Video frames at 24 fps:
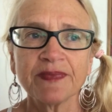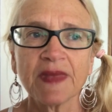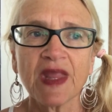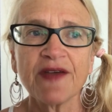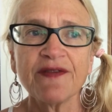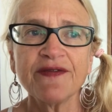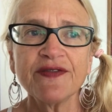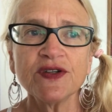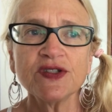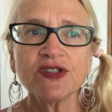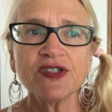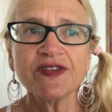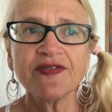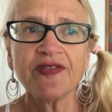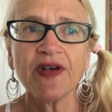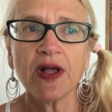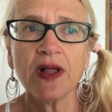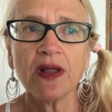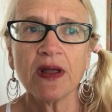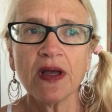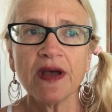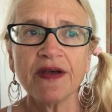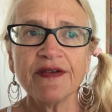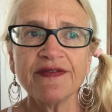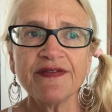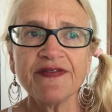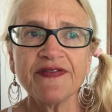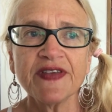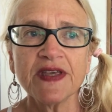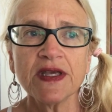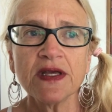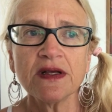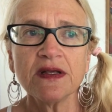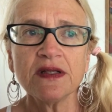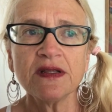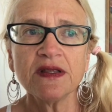first of all, I
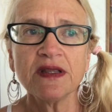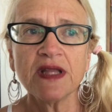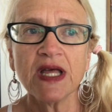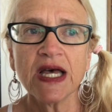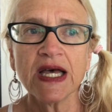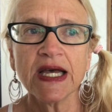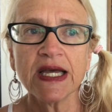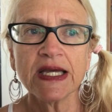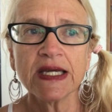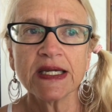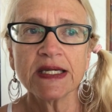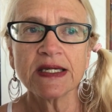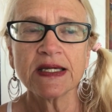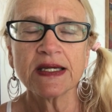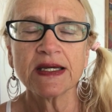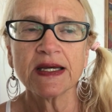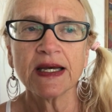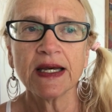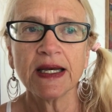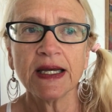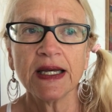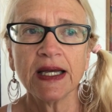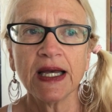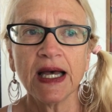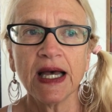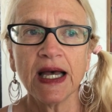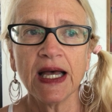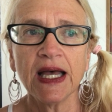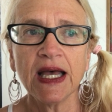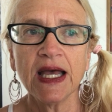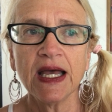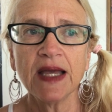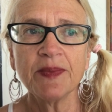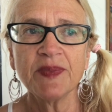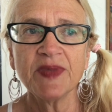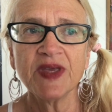feel like
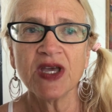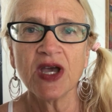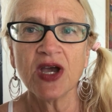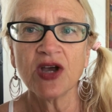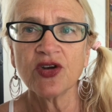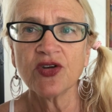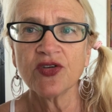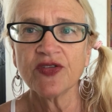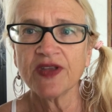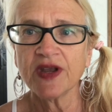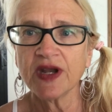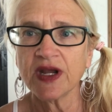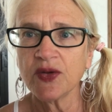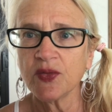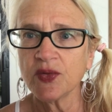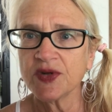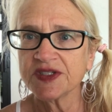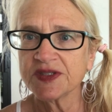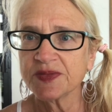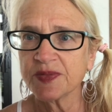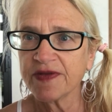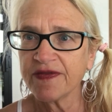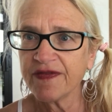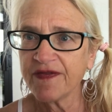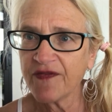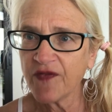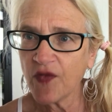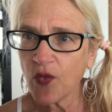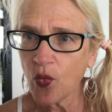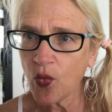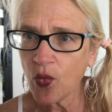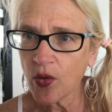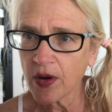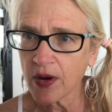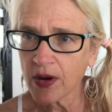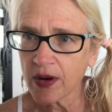I'm younger than I was
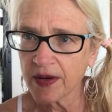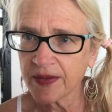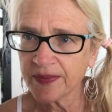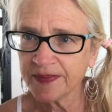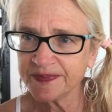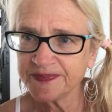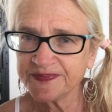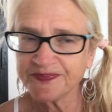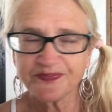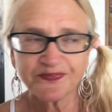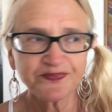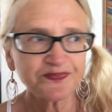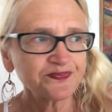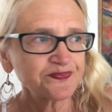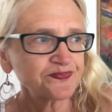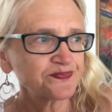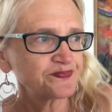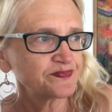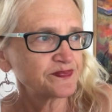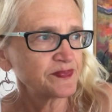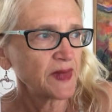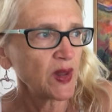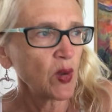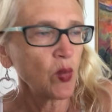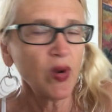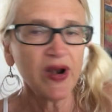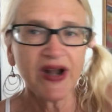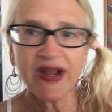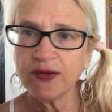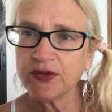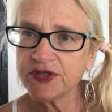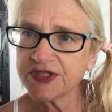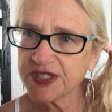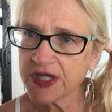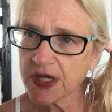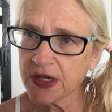before when I
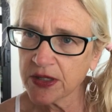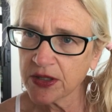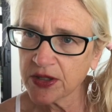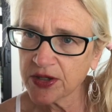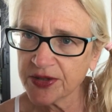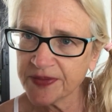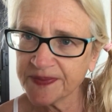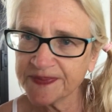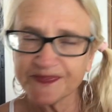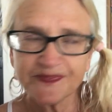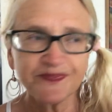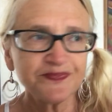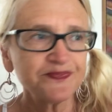was younger.